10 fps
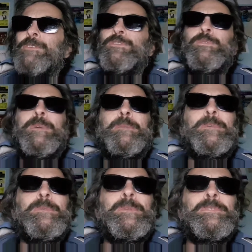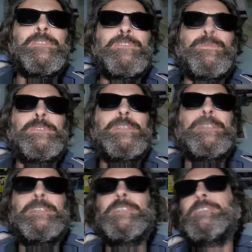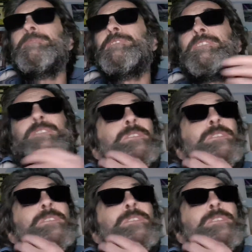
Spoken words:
if you remember, where was this, 2018? It's